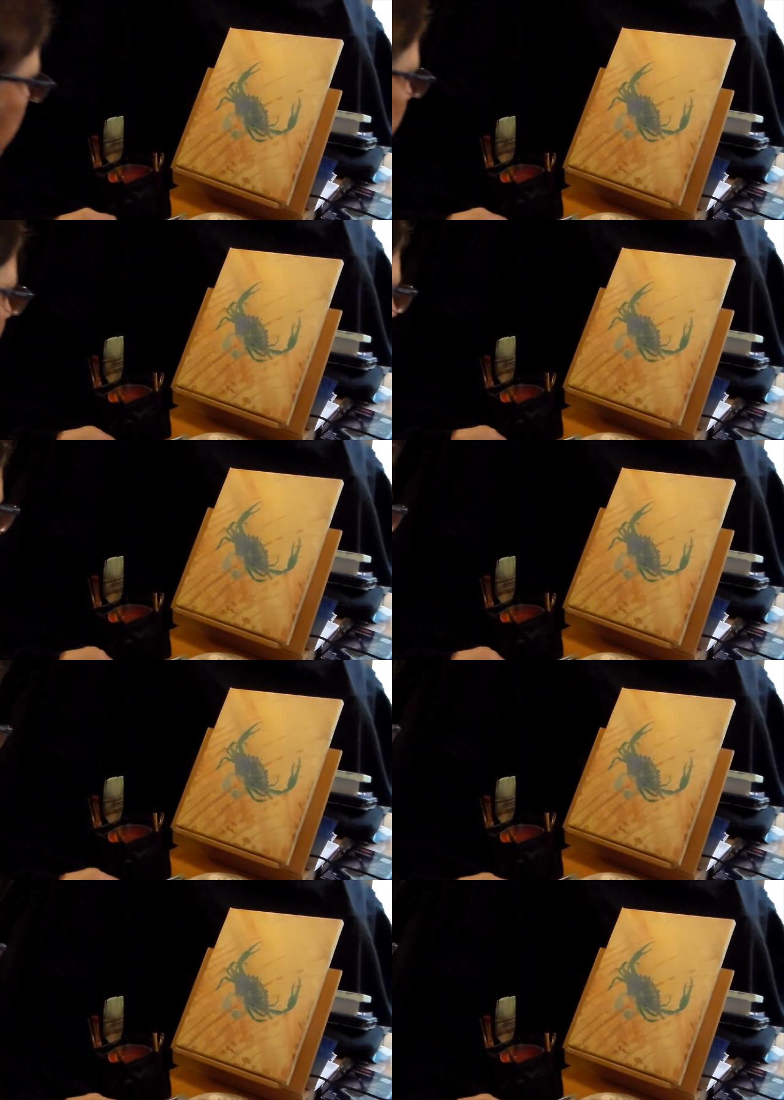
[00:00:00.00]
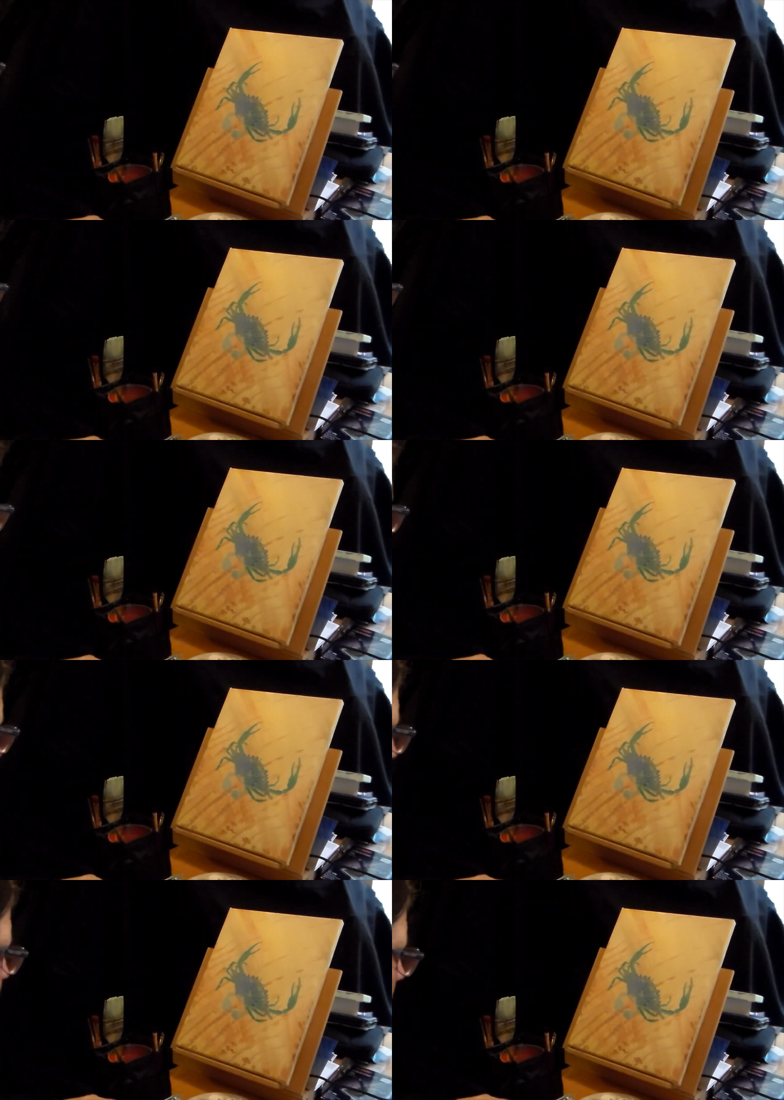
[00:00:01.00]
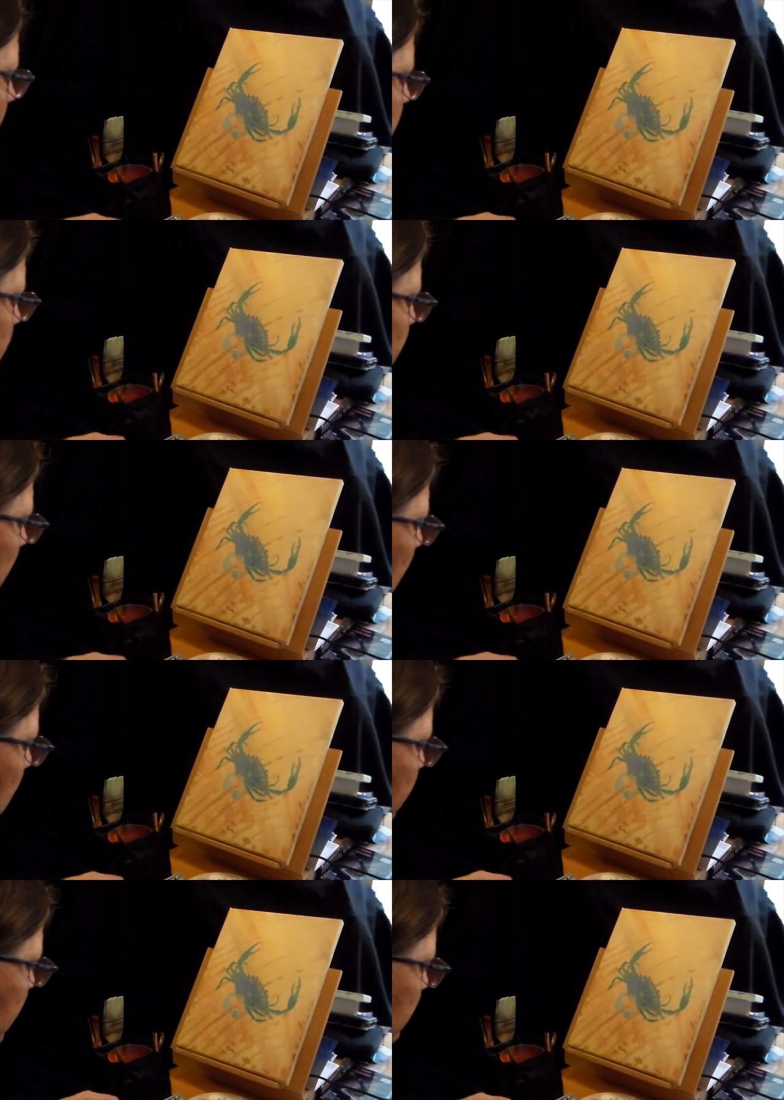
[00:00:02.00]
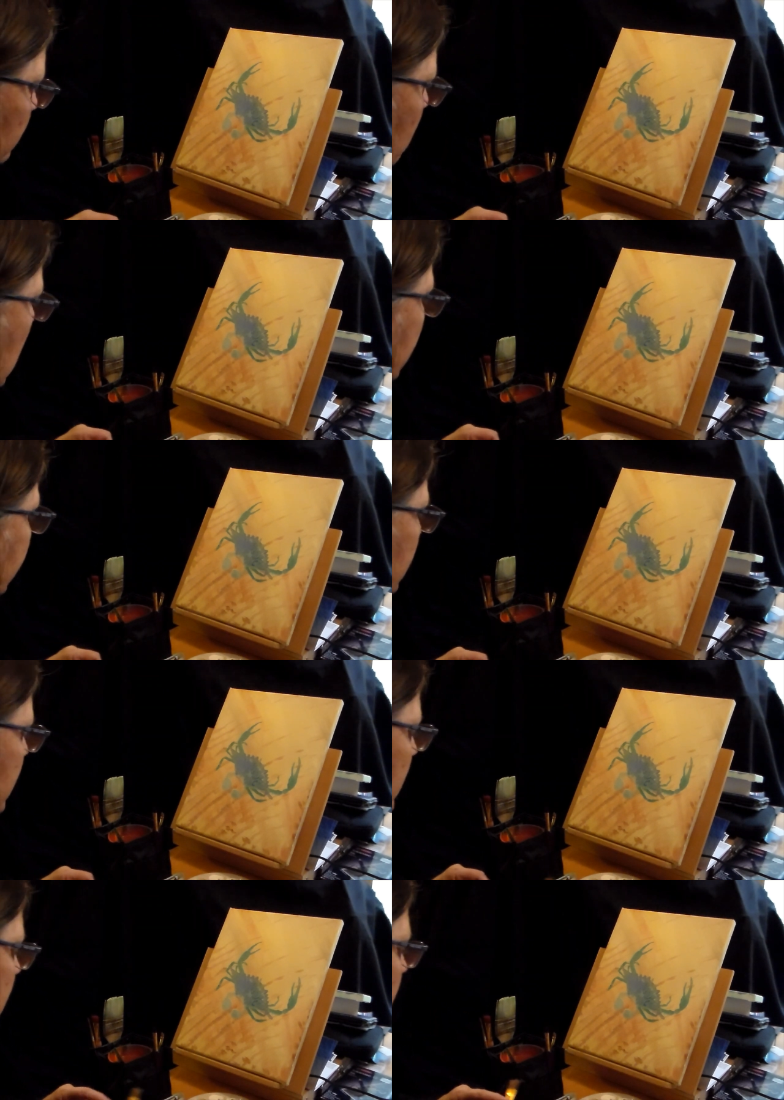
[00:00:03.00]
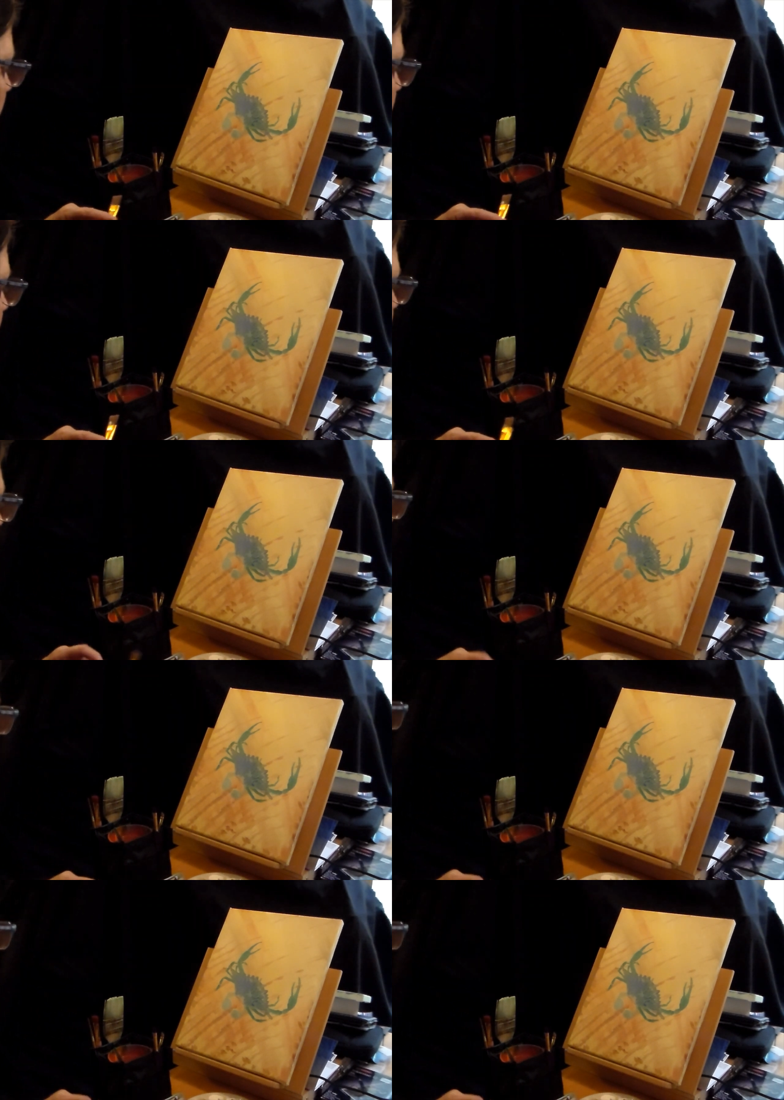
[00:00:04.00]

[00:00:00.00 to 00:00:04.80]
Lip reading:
Nobody's mouth can be seen.